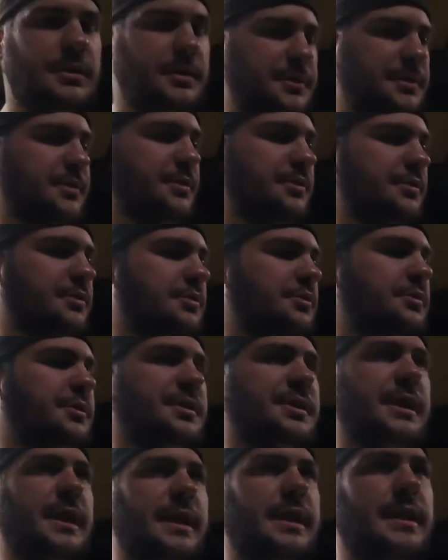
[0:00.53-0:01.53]
So
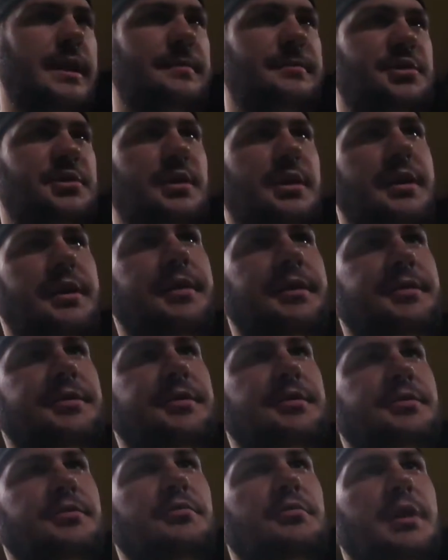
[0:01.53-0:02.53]
today I'm trying
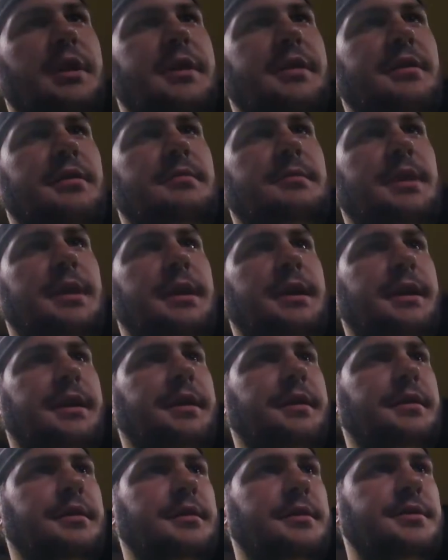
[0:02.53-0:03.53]
to wire
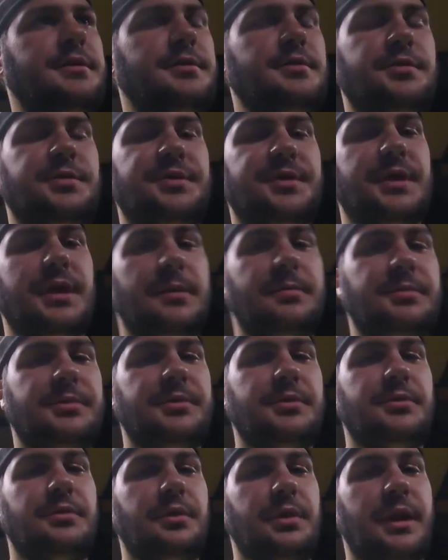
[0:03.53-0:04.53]
my two-step
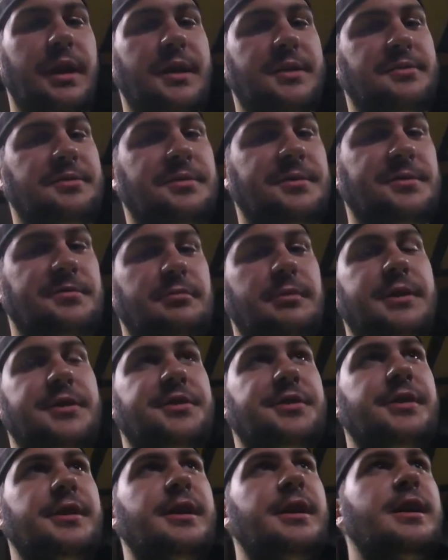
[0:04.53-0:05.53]
to an actual
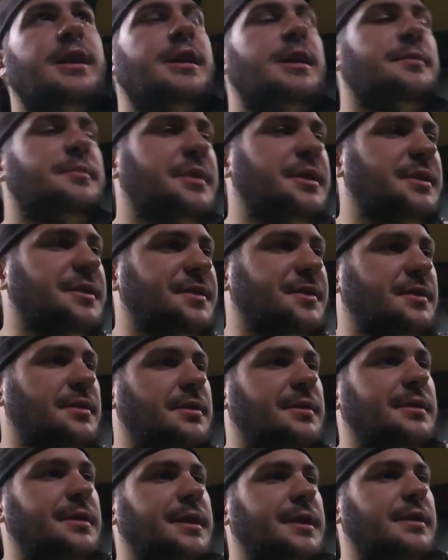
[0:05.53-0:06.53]
switch because
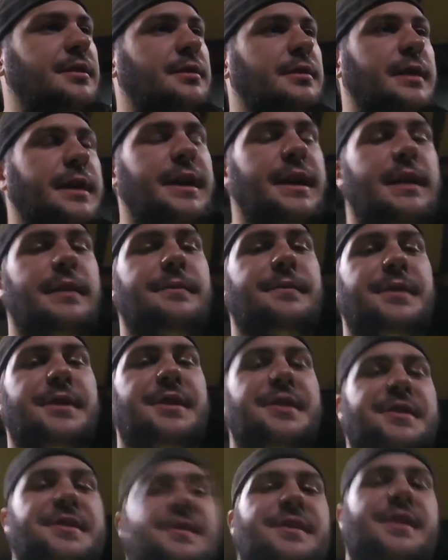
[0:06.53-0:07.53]
currently all I have
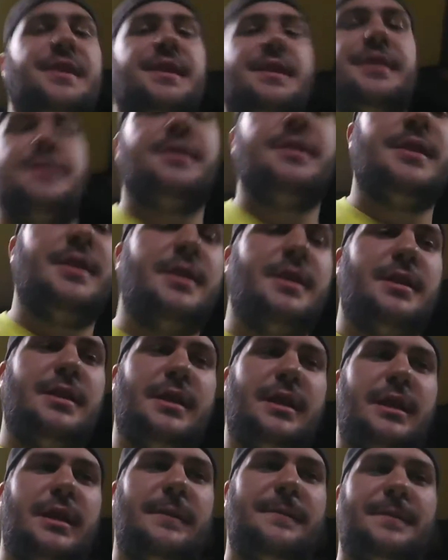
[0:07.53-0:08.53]
is the
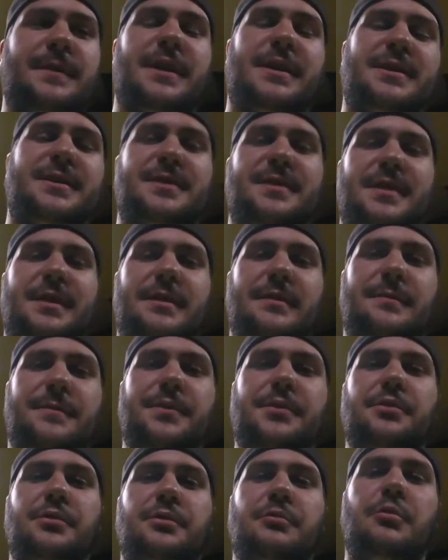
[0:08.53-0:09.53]
flex
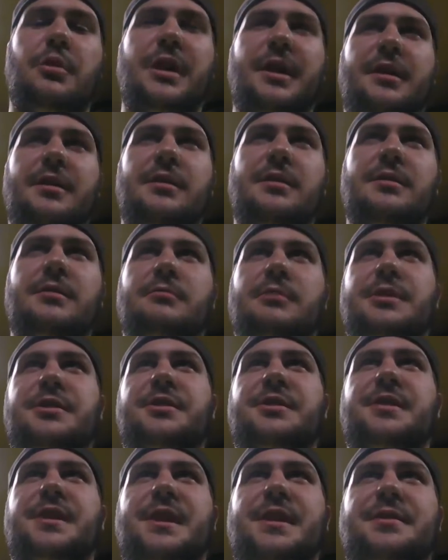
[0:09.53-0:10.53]
fuel wire,
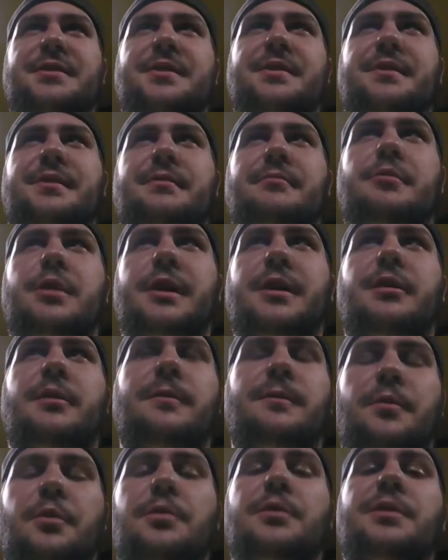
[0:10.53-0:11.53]
which is actually the wire
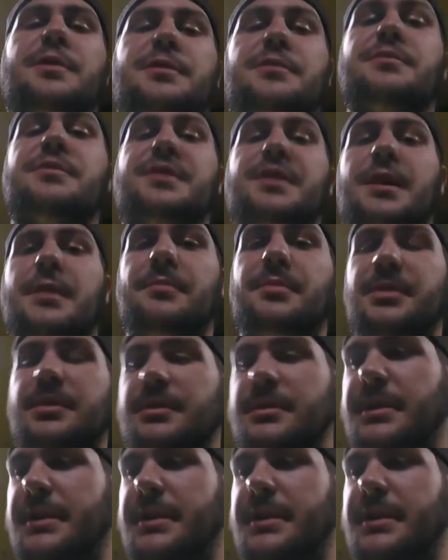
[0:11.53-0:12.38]
for the two-step.